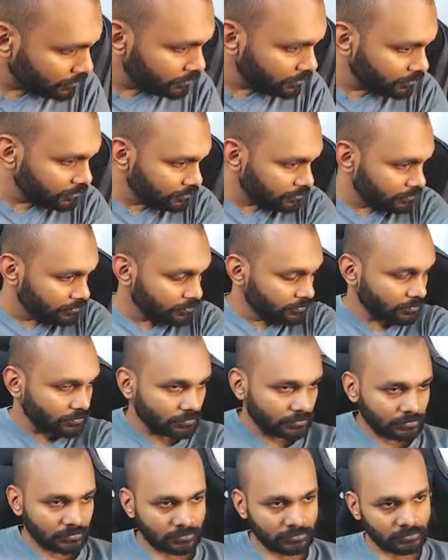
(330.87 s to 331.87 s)

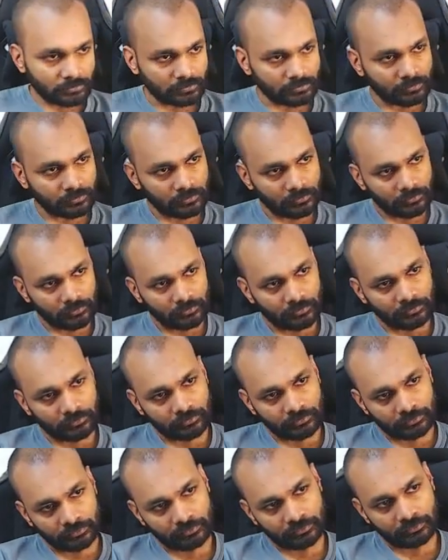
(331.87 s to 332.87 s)

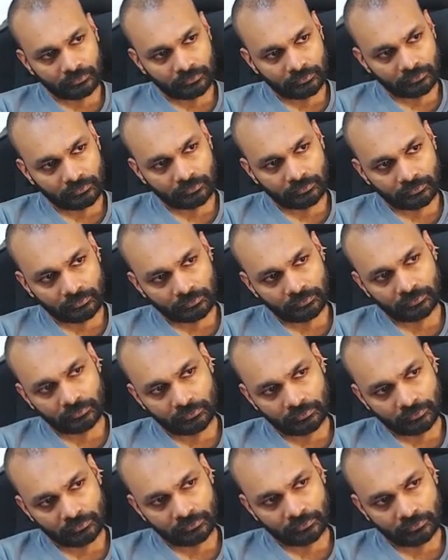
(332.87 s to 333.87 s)

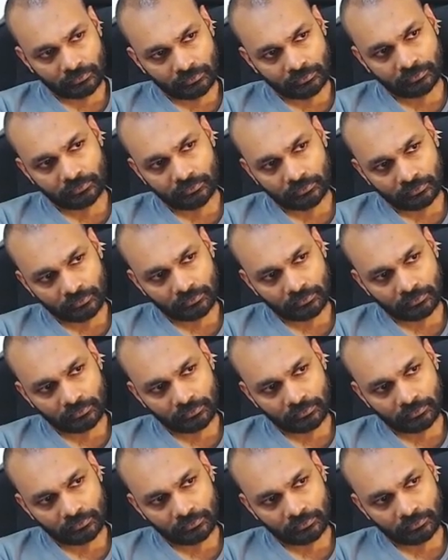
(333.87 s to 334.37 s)
The person shown says nothing.